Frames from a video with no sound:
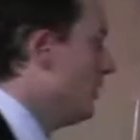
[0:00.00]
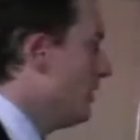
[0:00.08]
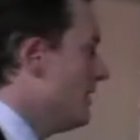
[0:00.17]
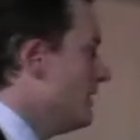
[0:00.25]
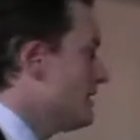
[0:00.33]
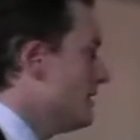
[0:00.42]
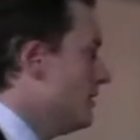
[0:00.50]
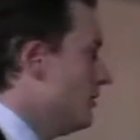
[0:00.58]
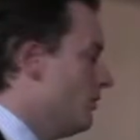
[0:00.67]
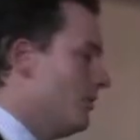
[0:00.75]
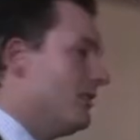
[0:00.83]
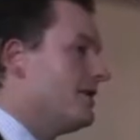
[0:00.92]
looking
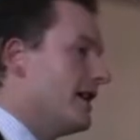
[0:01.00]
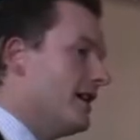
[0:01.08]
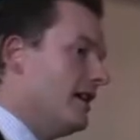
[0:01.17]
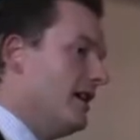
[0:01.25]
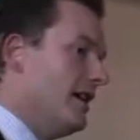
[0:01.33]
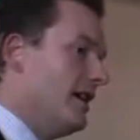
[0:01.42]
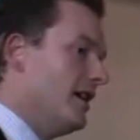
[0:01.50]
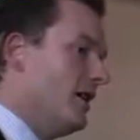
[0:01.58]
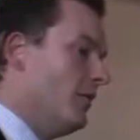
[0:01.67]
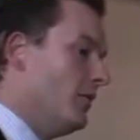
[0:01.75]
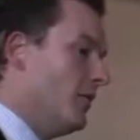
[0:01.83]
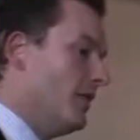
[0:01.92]
to take the,
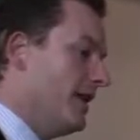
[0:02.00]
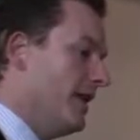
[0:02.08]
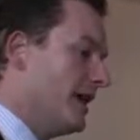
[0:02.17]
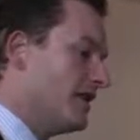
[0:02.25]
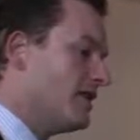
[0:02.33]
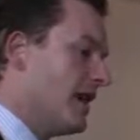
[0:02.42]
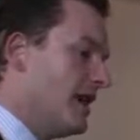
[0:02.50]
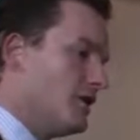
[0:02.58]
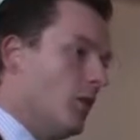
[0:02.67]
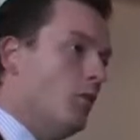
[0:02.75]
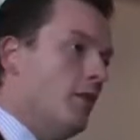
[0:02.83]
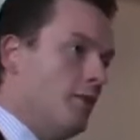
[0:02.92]
um, the next stage
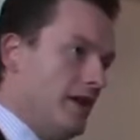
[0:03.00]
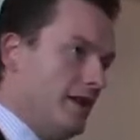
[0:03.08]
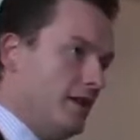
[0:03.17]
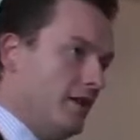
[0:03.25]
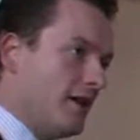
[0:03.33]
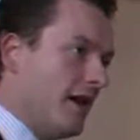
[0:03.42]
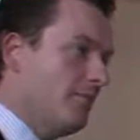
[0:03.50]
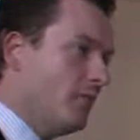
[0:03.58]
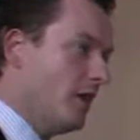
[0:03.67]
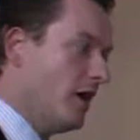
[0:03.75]
on with BDUK. UK.